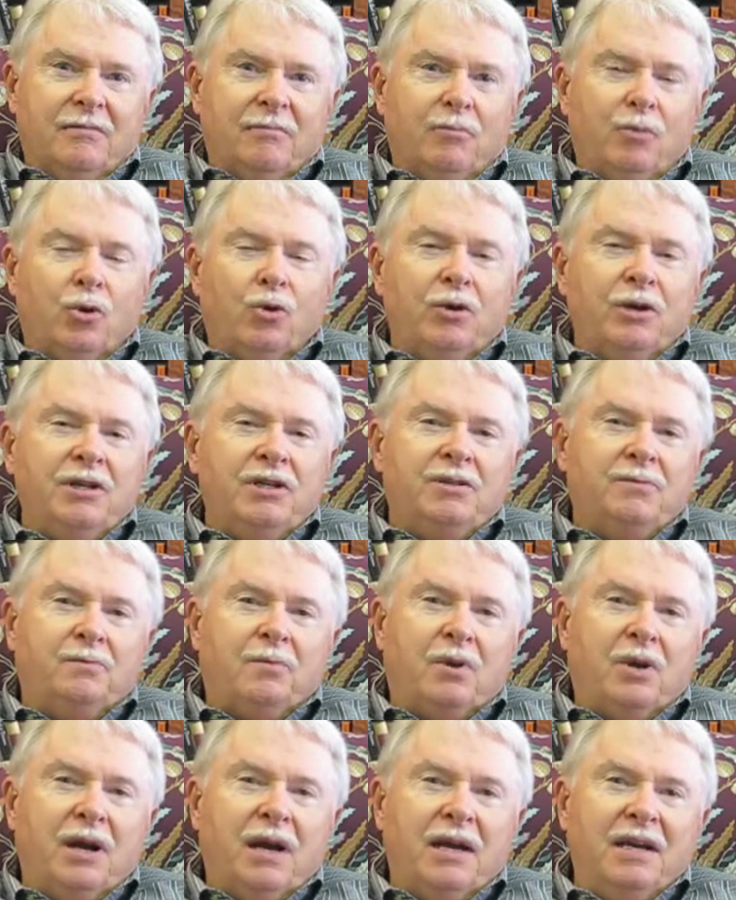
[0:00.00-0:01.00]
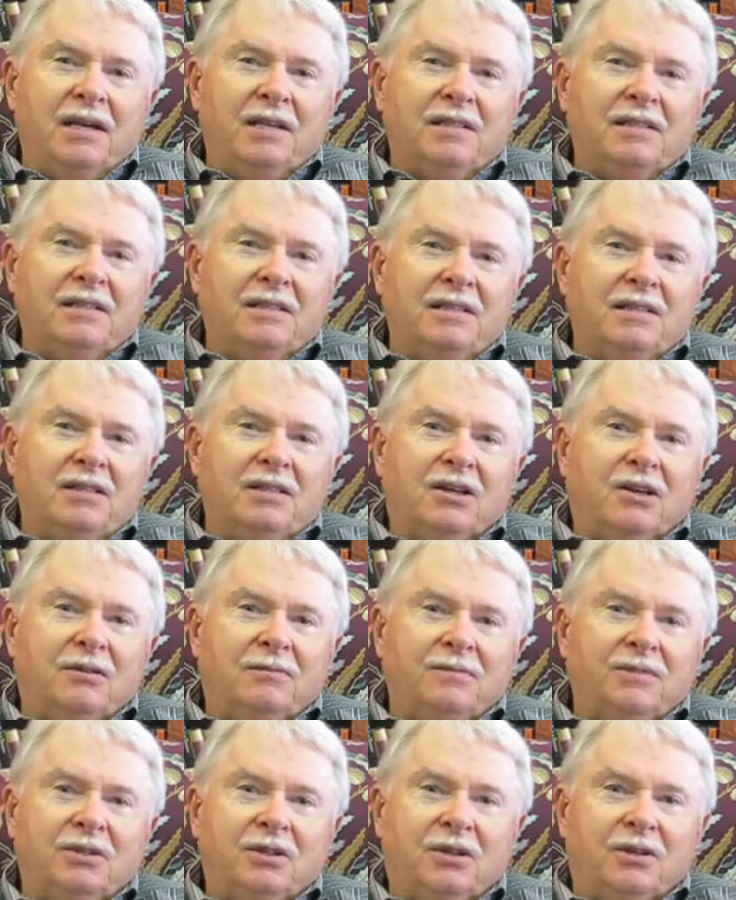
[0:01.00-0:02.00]
boyish pranks that
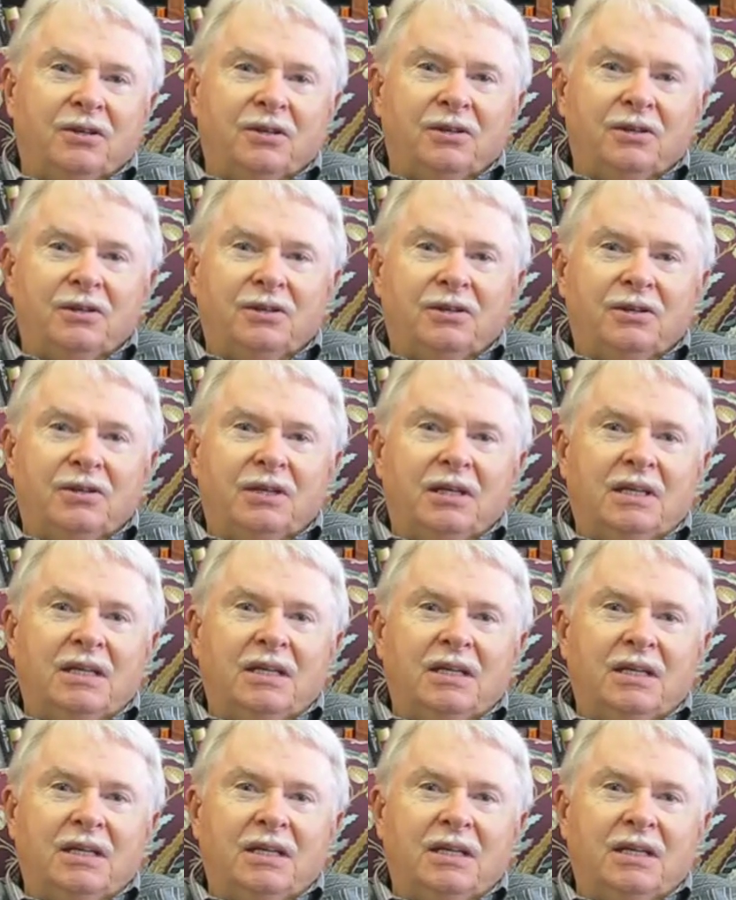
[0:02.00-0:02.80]
Tom Sawyer